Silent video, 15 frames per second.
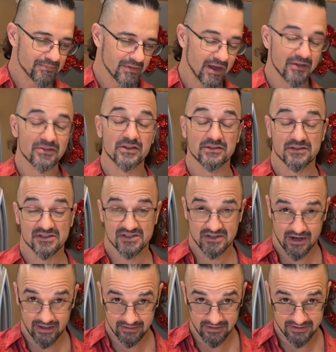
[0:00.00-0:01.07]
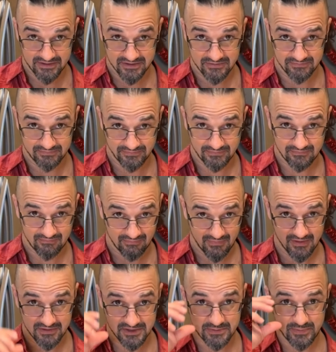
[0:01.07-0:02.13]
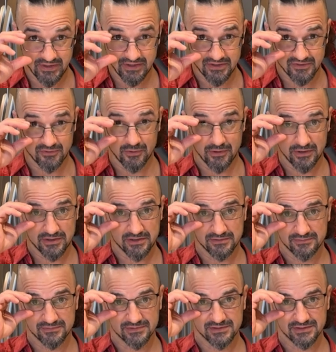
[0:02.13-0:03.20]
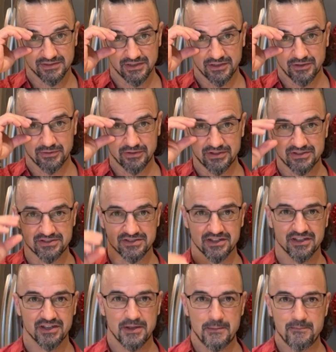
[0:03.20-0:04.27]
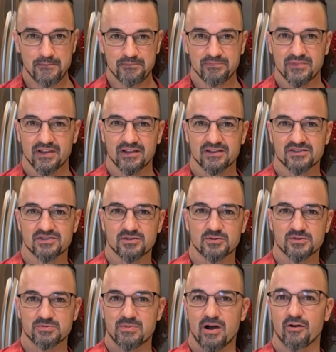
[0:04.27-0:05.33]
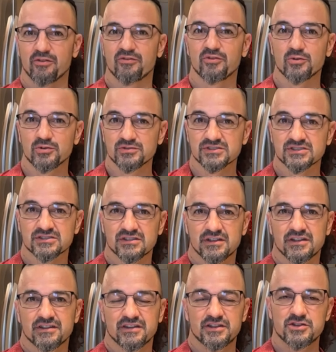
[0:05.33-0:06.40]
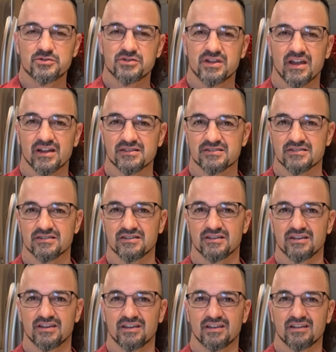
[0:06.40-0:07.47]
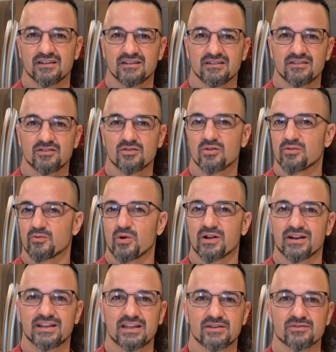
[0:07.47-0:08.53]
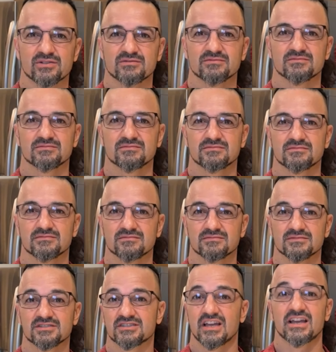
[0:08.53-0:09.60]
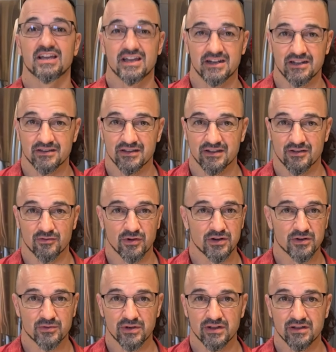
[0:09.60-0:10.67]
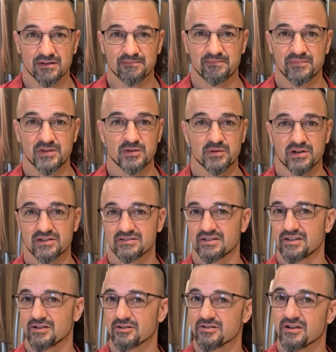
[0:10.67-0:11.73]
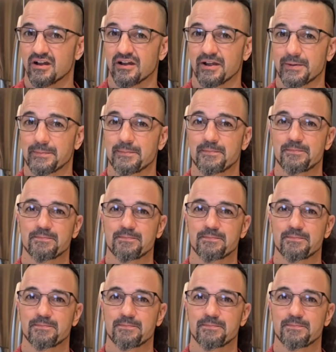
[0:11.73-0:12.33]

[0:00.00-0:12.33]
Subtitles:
I think the silence speaks for it. You know, it's those mouthfuls that you get and you don't want to even say anything right away. You want to take your time